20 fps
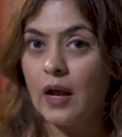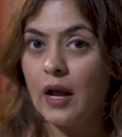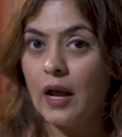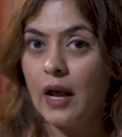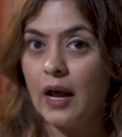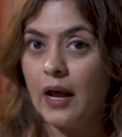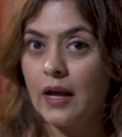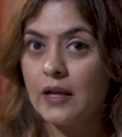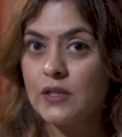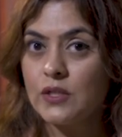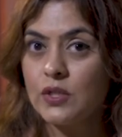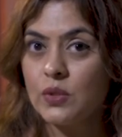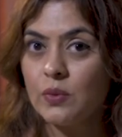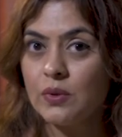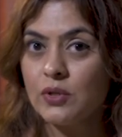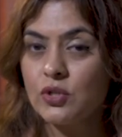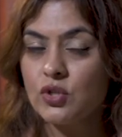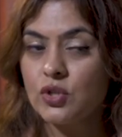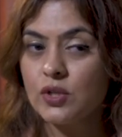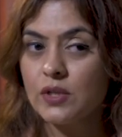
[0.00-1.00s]
As you
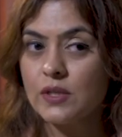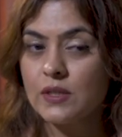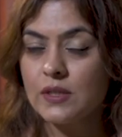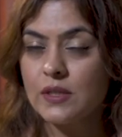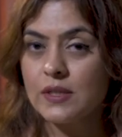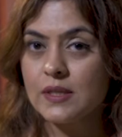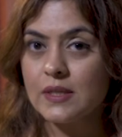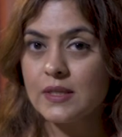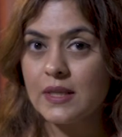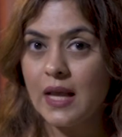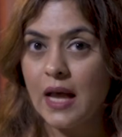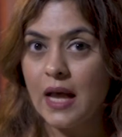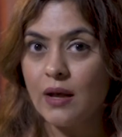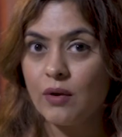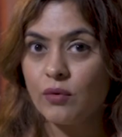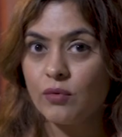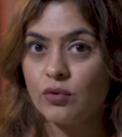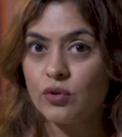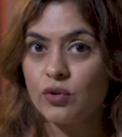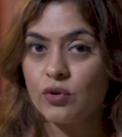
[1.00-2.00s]
adjust the
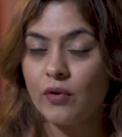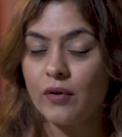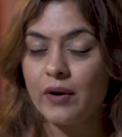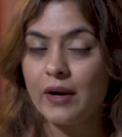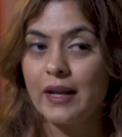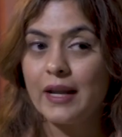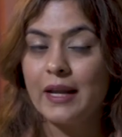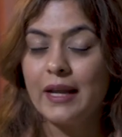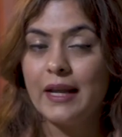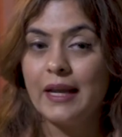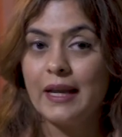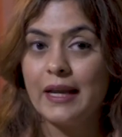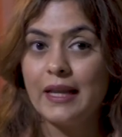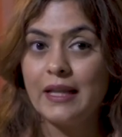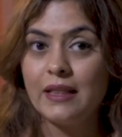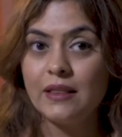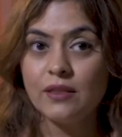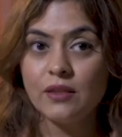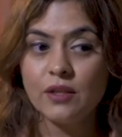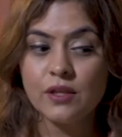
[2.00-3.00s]
sound, you are
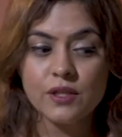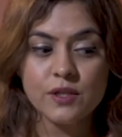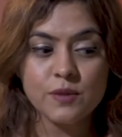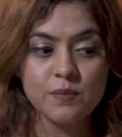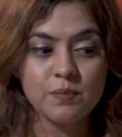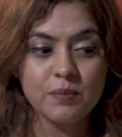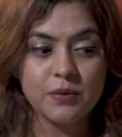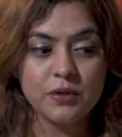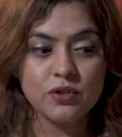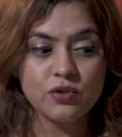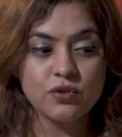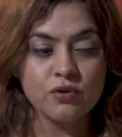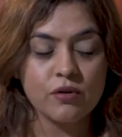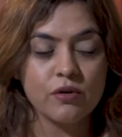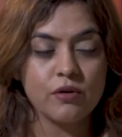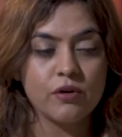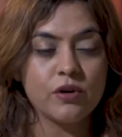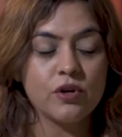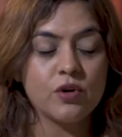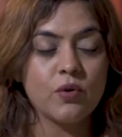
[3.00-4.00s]
in this
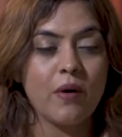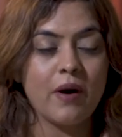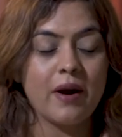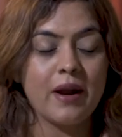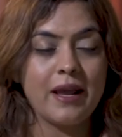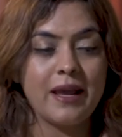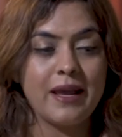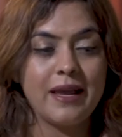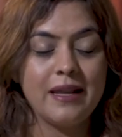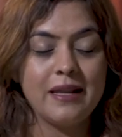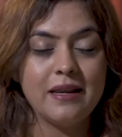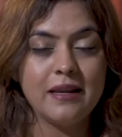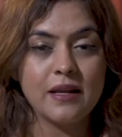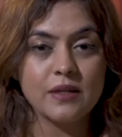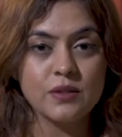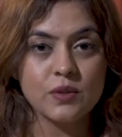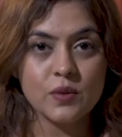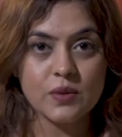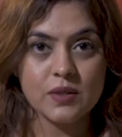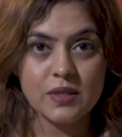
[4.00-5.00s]
picture, you are in
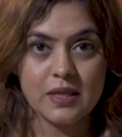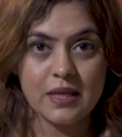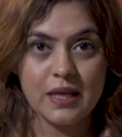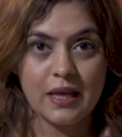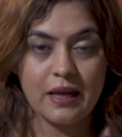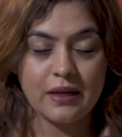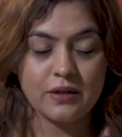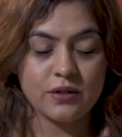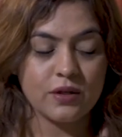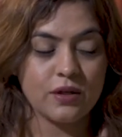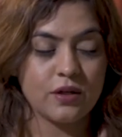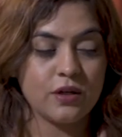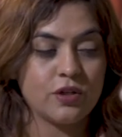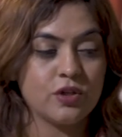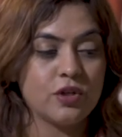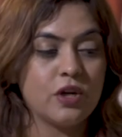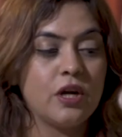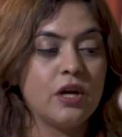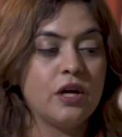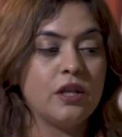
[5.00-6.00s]

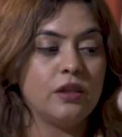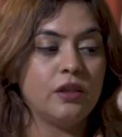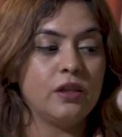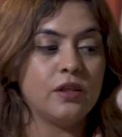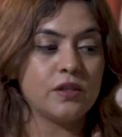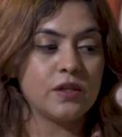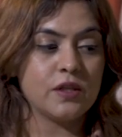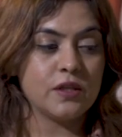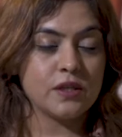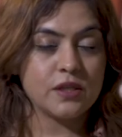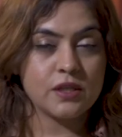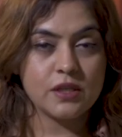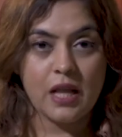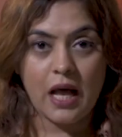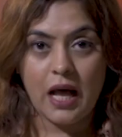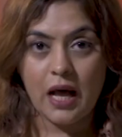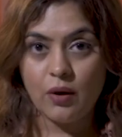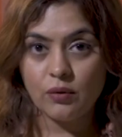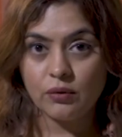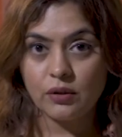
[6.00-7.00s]
associated. This is
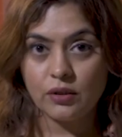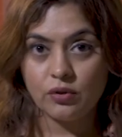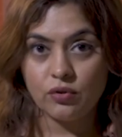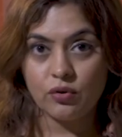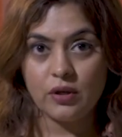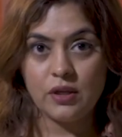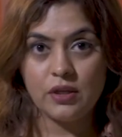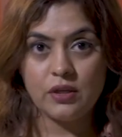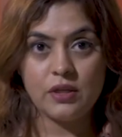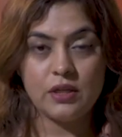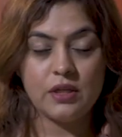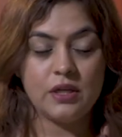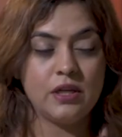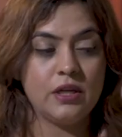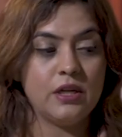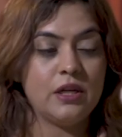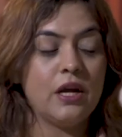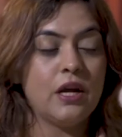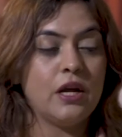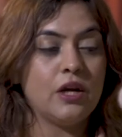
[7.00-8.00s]
now the
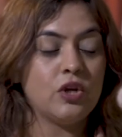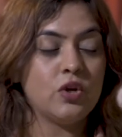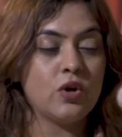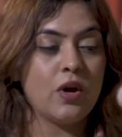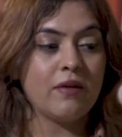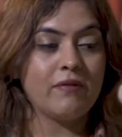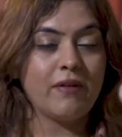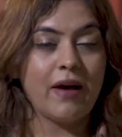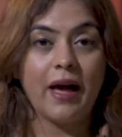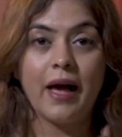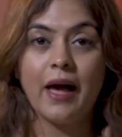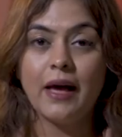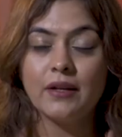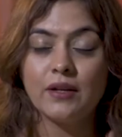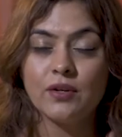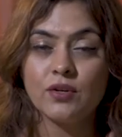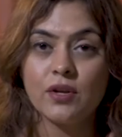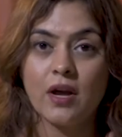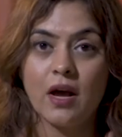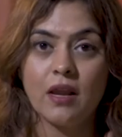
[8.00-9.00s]
3D. You have
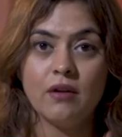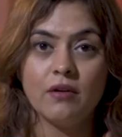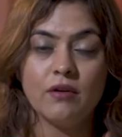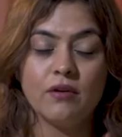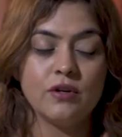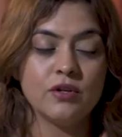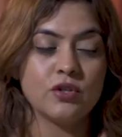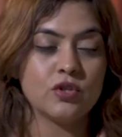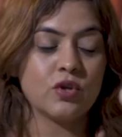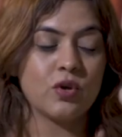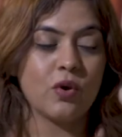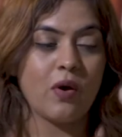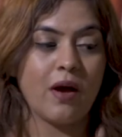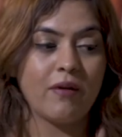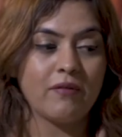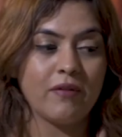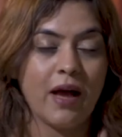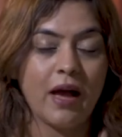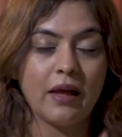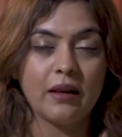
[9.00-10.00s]
added colors, you
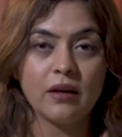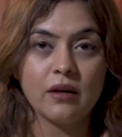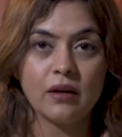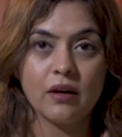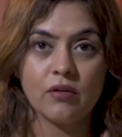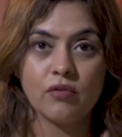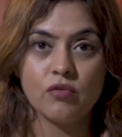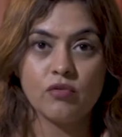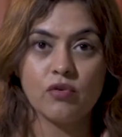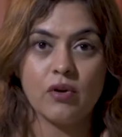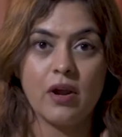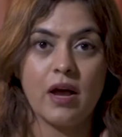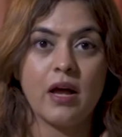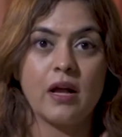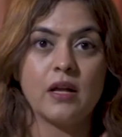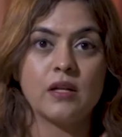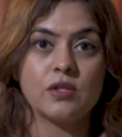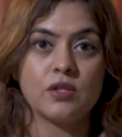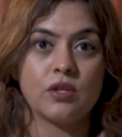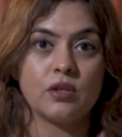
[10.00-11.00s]
have added
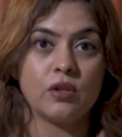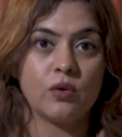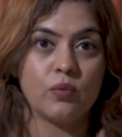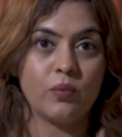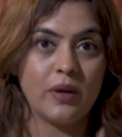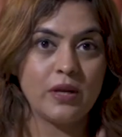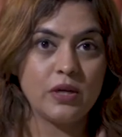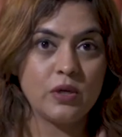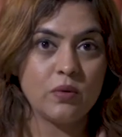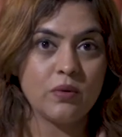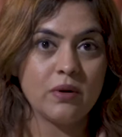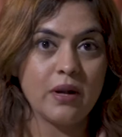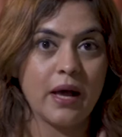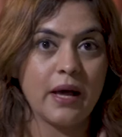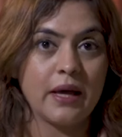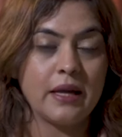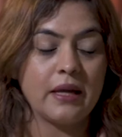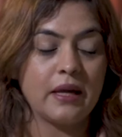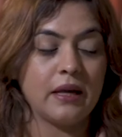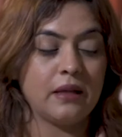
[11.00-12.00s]
contrast in the way you
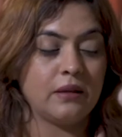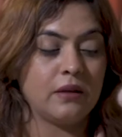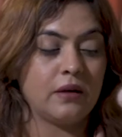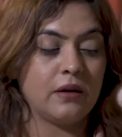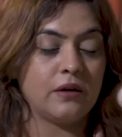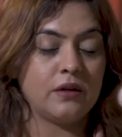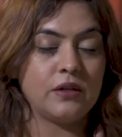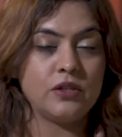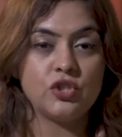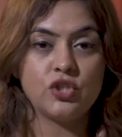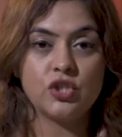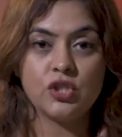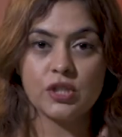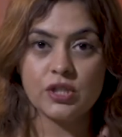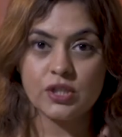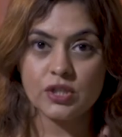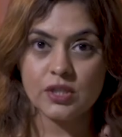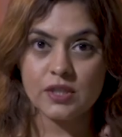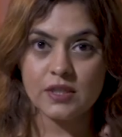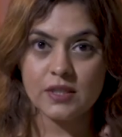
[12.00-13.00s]
like, and the
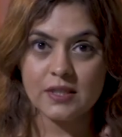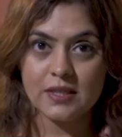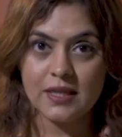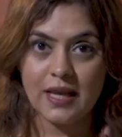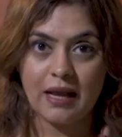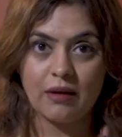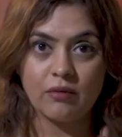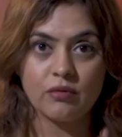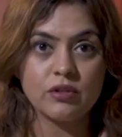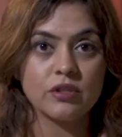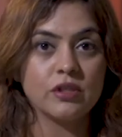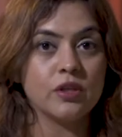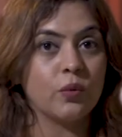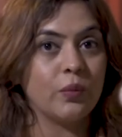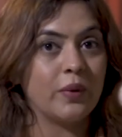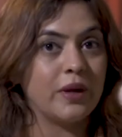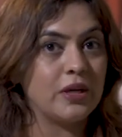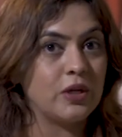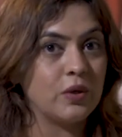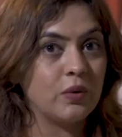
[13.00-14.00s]
adjusted sound the
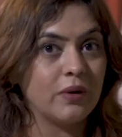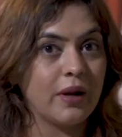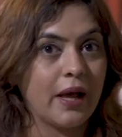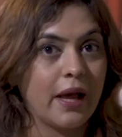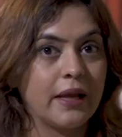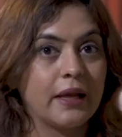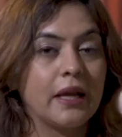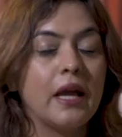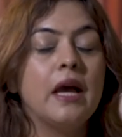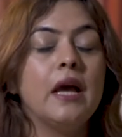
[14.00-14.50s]
way you like.